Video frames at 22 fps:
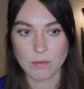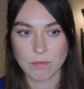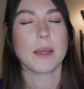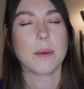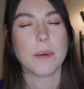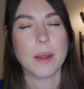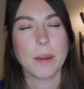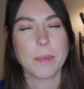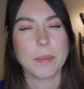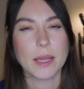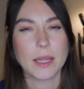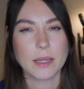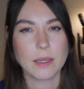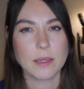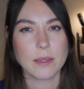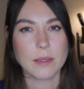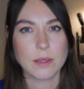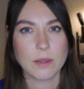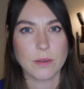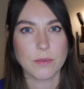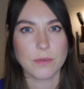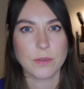Now I'm getting
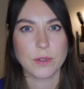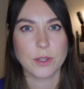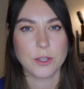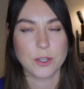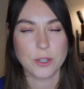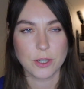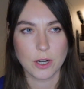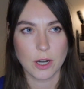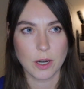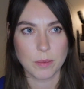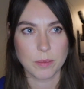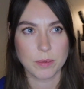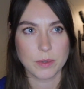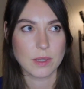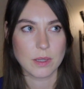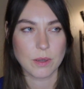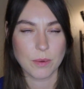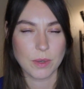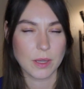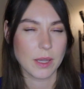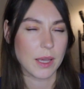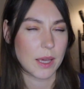something sharp,
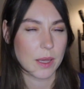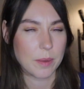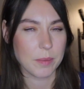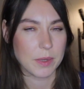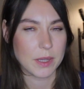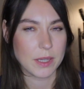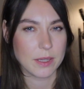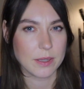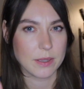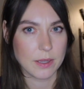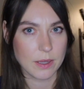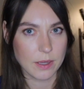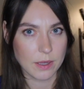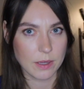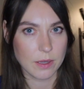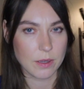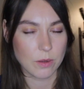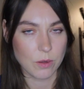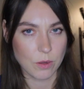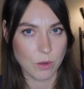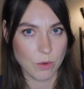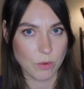so it can be this
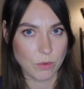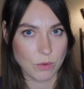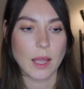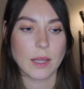ink note.